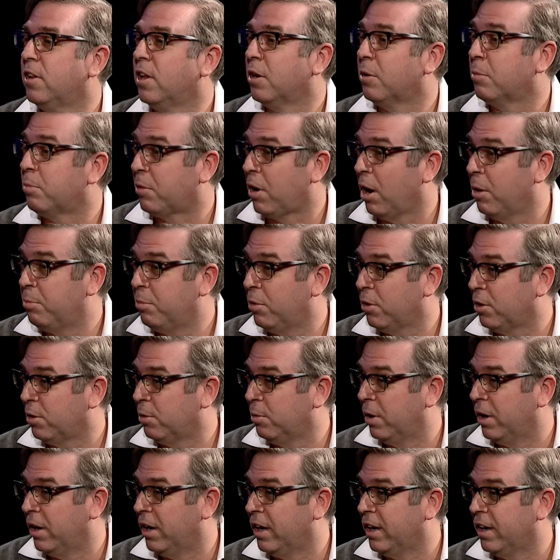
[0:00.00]
They got put
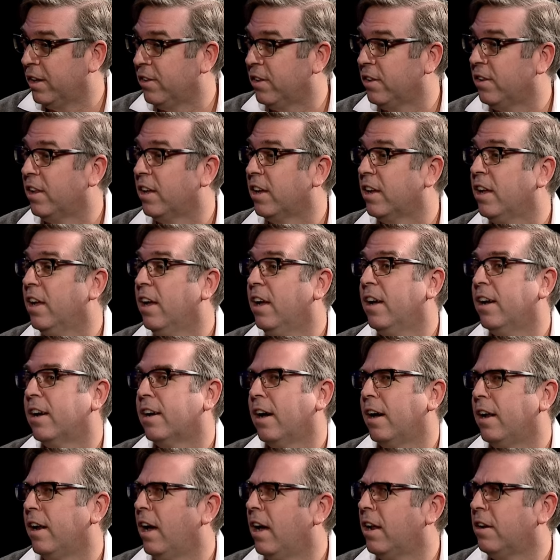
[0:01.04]
away. And then they
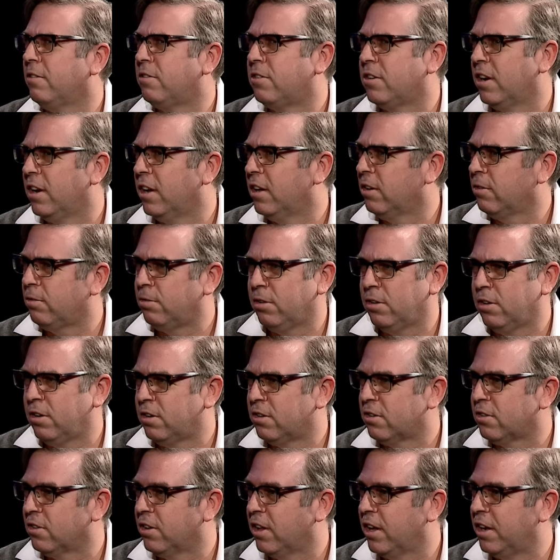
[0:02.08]
got out of jail a few
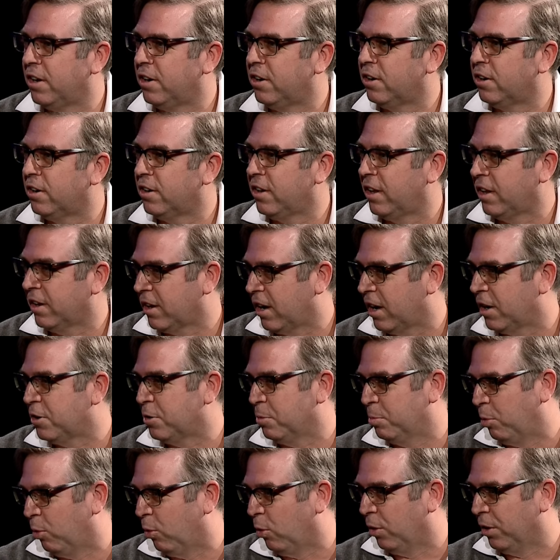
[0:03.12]
years later and then got
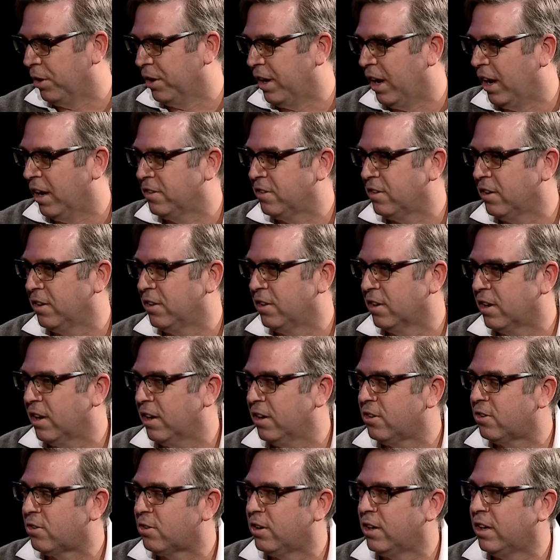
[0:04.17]
deported outside the
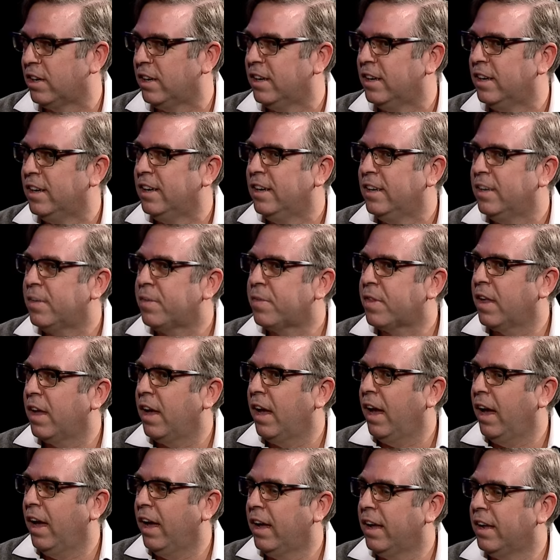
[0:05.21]
country.
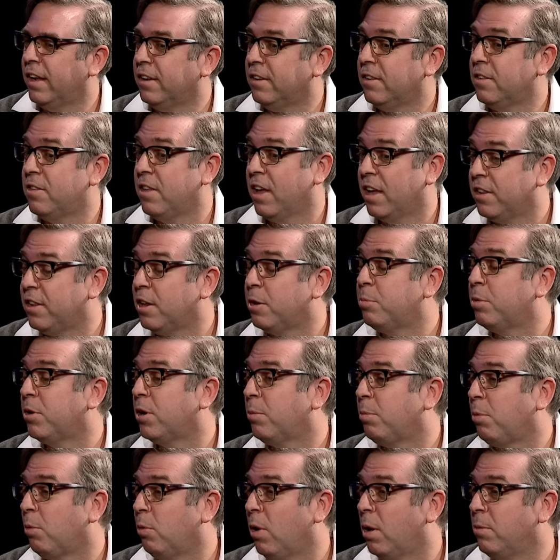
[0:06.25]
And then they put
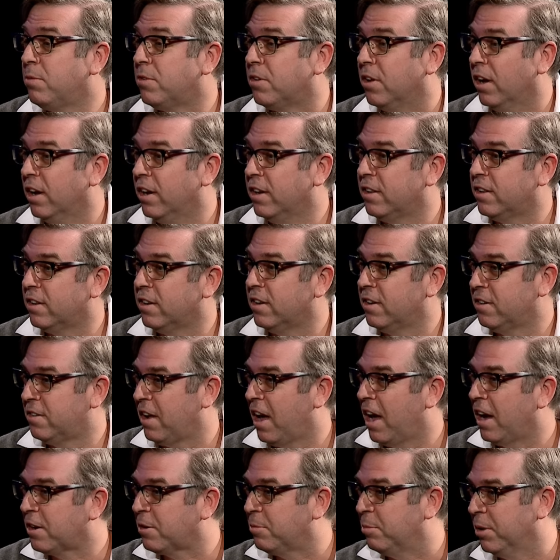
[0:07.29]
up a website that
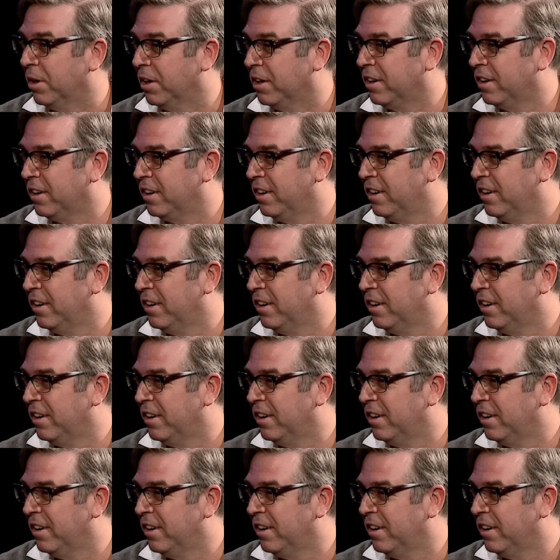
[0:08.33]
attacked me.